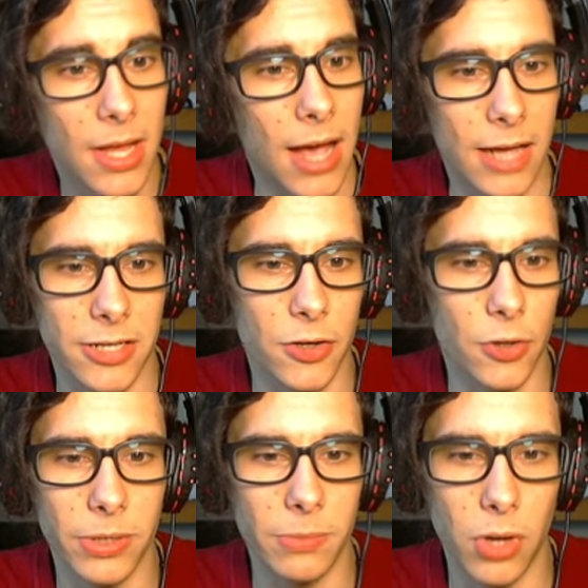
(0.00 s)
As an
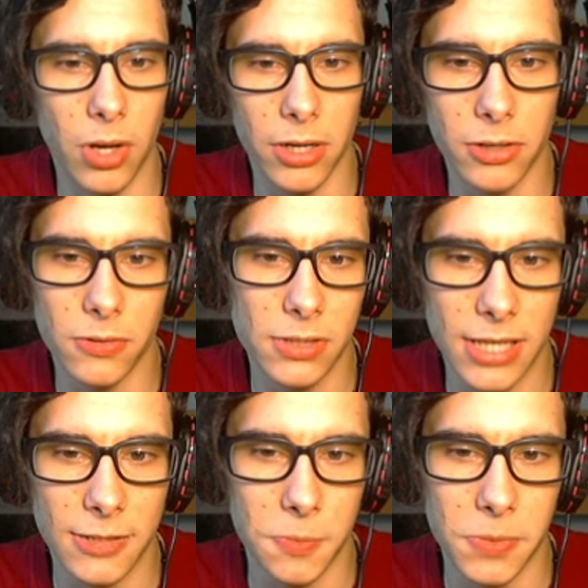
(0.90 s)
urban blogger, you
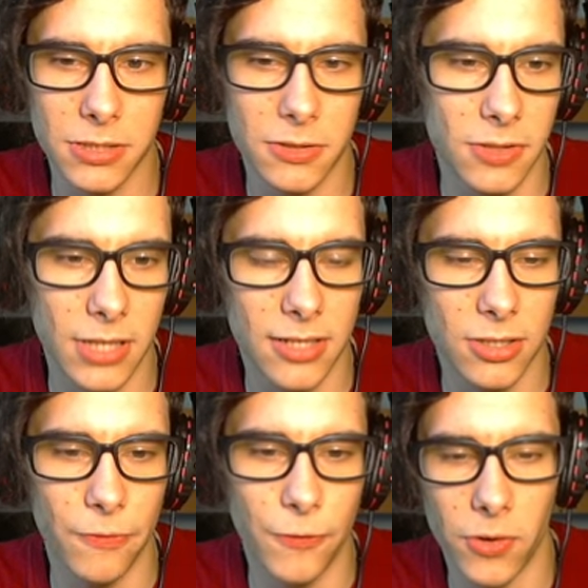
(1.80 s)
decide to visit to take
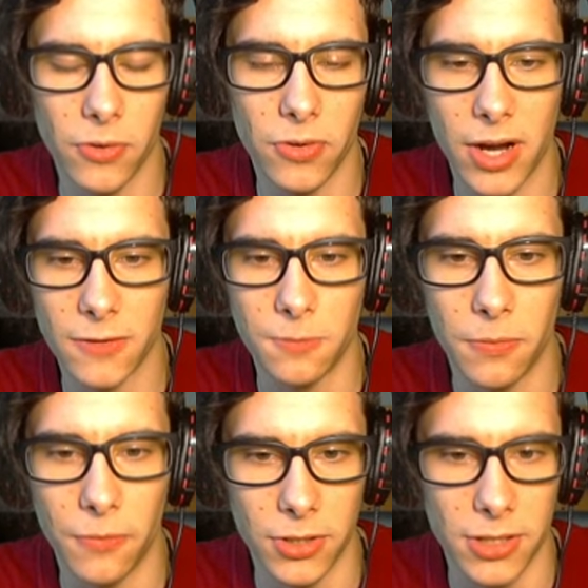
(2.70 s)
some photographs
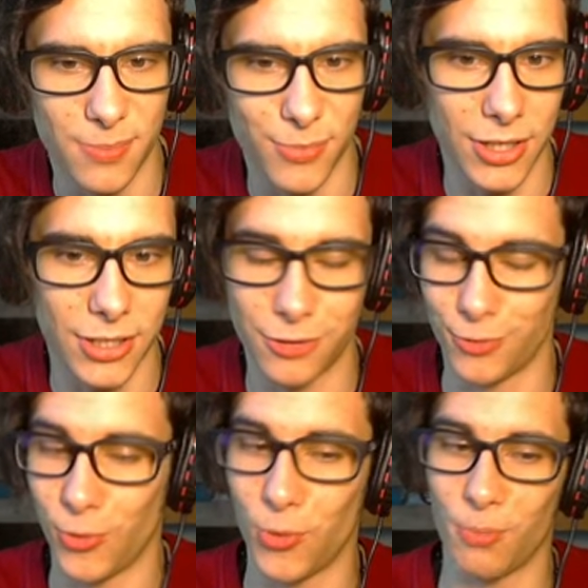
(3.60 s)
before the
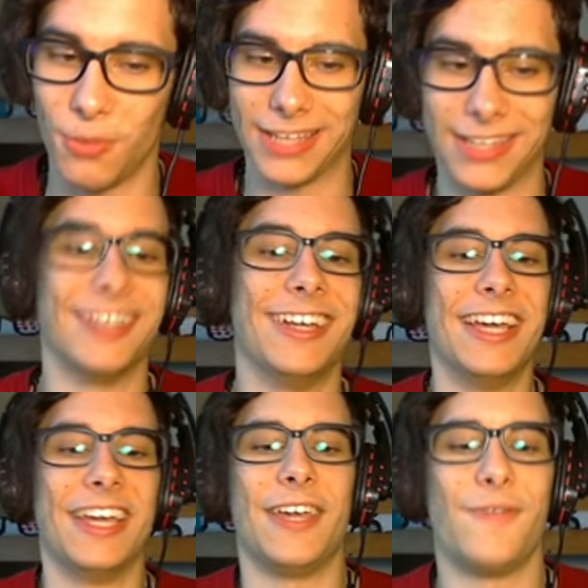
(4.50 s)
demolition. Oh my god.
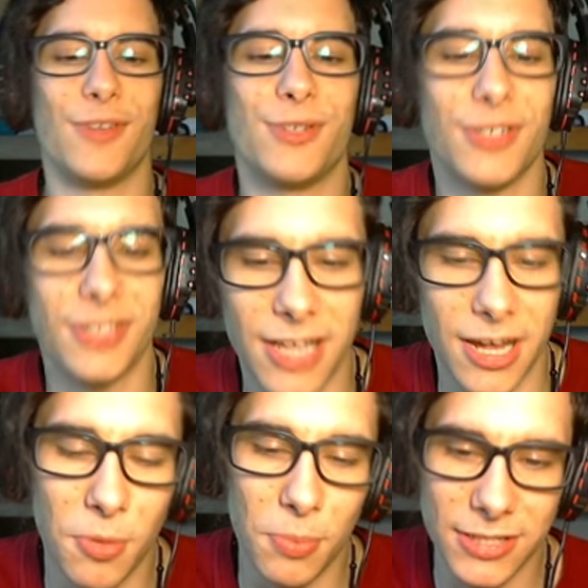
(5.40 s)
If you enjoyed the
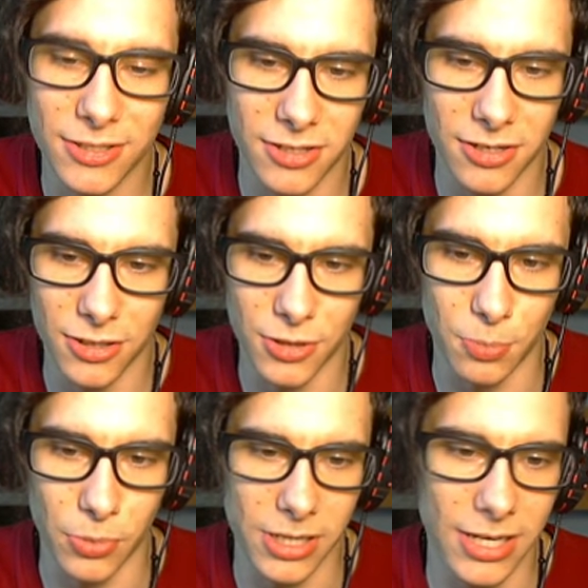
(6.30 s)
demo, please consider
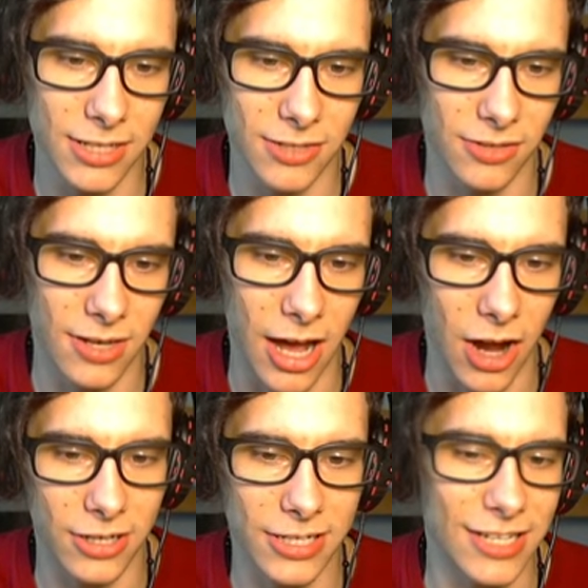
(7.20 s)
supporting us on
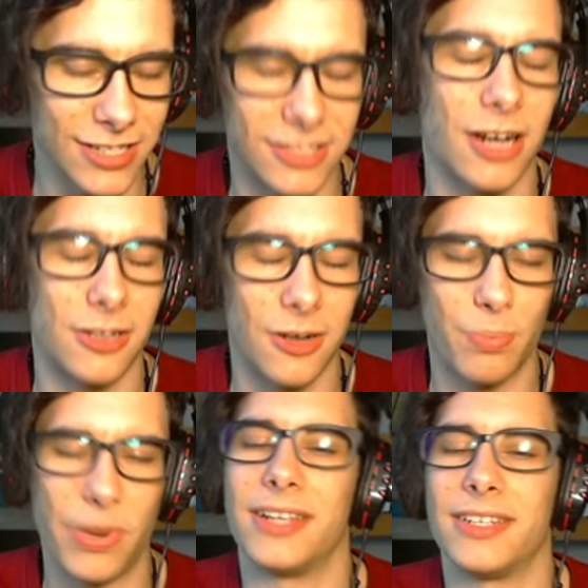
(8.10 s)
our Kickstarter
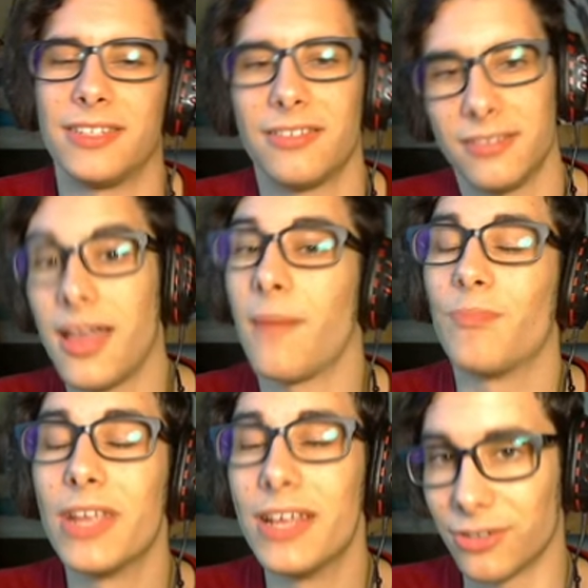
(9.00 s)
page. Yeah,
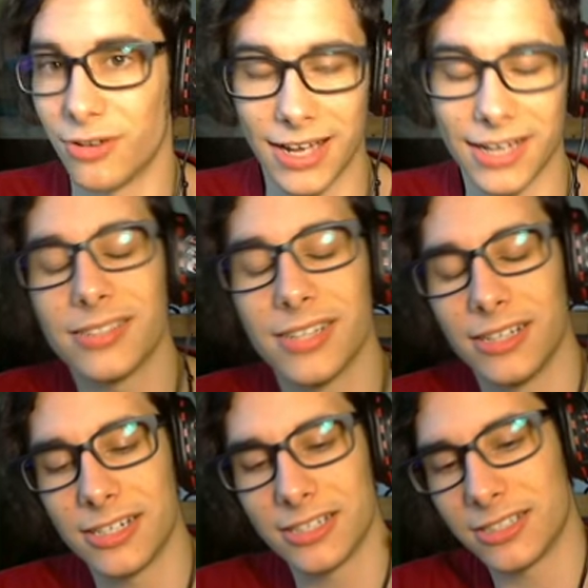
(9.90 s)
so like I said,
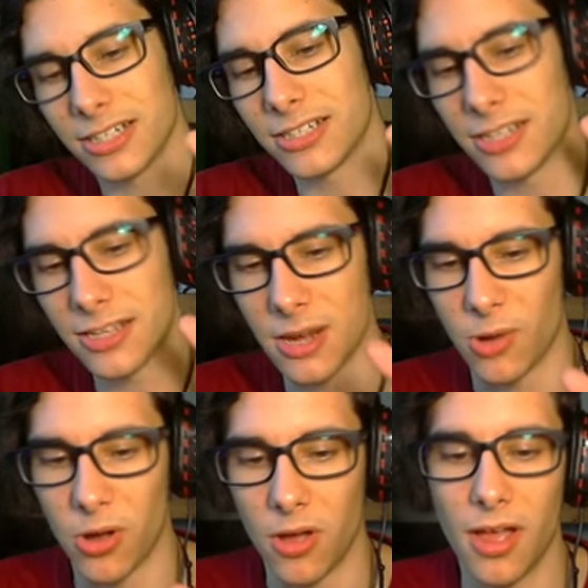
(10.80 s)
this is just the
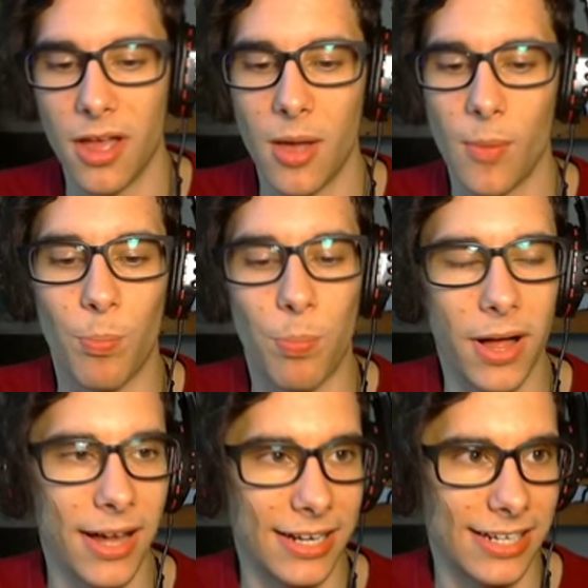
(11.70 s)
demo.
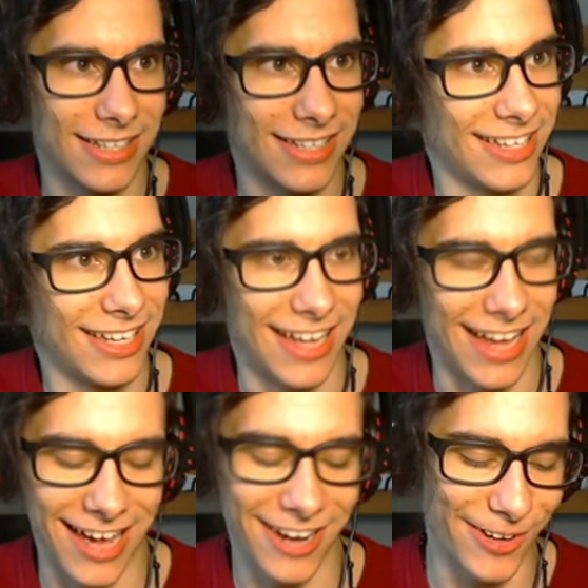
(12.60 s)
But,
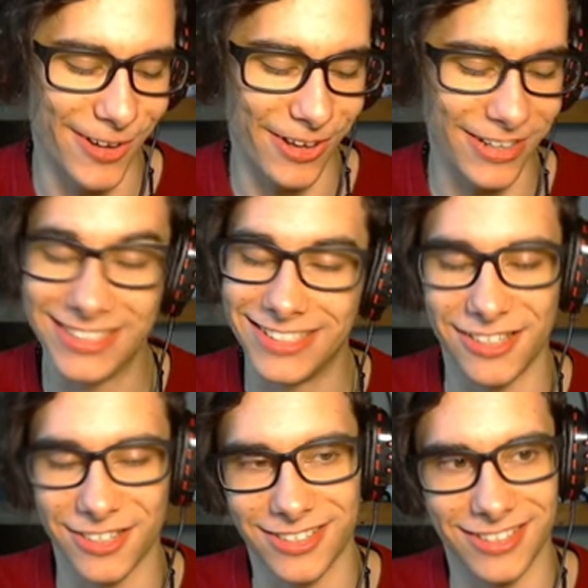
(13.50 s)
I don't know, it's
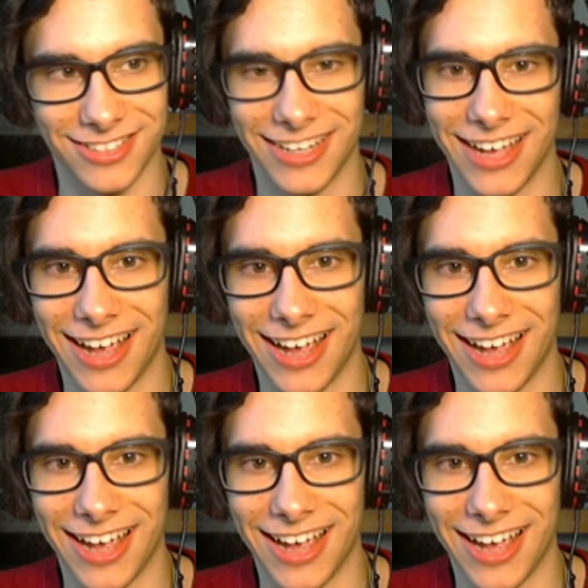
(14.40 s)
just...